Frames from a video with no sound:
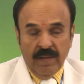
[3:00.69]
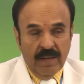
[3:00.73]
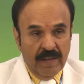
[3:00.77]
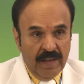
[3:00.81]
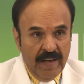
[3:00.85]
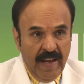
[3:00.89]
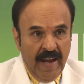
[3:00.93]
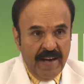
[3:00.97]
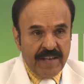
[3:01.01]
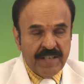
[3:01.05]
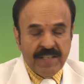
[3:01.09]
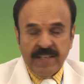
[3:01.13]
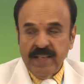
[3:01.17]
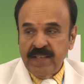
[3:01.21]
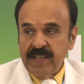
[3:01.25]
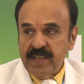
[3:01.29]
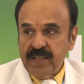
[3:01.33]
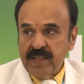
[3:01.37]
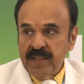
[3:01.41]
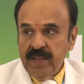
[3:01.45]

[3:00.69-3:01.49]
reactions.